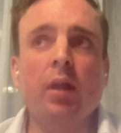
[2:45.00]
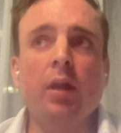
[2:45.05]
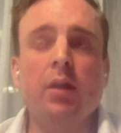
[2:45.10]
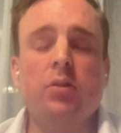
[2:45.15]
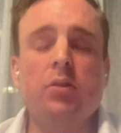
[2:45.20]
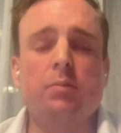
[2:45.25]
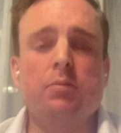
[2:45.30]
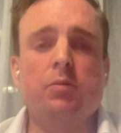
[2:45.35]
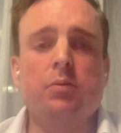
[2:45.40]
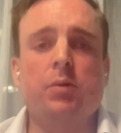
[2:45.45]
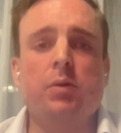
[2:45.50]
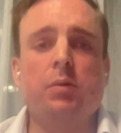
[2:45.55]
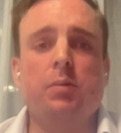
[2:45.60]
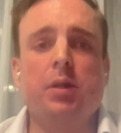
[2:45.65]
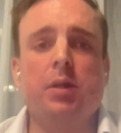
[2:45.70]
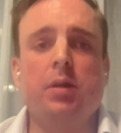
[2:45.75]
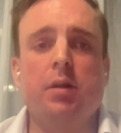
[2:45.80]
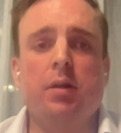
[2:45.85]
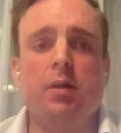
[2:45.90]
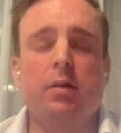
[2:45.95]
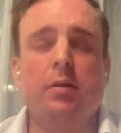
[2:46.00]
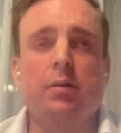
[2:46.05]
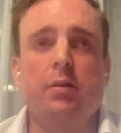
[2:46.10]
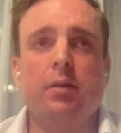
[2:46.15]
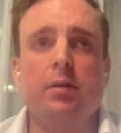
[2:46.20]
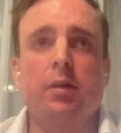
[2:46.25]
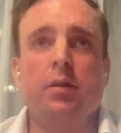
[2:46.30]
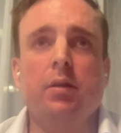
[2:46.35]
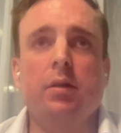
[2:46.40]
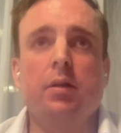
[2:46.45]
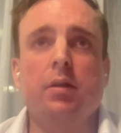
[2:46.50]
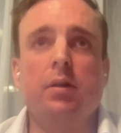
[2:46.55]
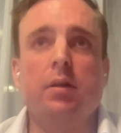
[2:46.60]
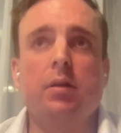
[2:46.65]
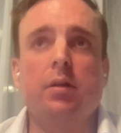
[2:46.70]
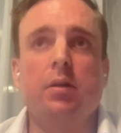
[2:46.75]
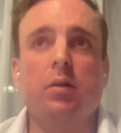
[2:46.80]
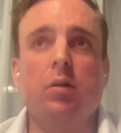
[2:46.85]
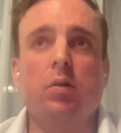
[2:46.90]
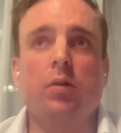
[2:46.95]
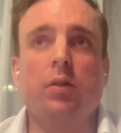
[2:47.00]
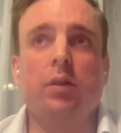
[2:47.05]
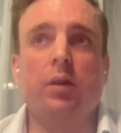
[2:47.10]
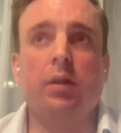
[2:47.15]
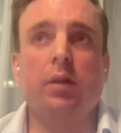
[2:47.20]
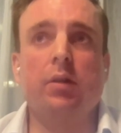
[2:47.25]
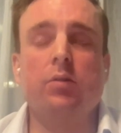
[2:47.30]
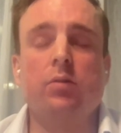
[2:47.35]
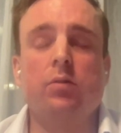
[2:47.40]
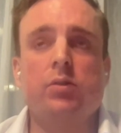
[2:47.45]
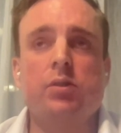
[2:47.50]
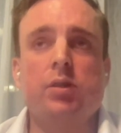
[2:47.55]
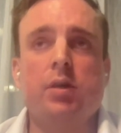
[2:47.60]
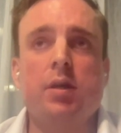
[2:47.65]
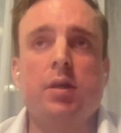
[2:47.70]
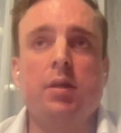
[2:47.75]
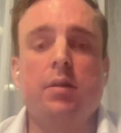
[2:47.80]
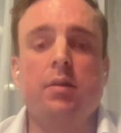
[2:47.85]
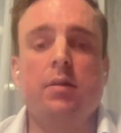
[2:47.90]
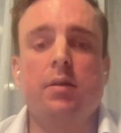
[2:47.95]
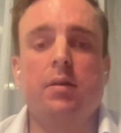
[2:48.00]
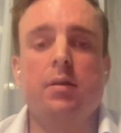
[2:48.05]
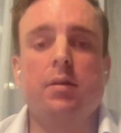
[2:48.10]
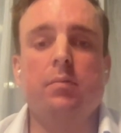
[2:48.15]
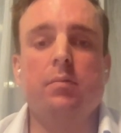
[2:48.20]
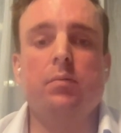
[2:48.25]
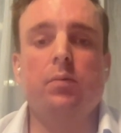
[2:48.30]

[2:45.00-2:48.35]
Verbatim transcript: in terms of where we are uh, on the clinical side, uh,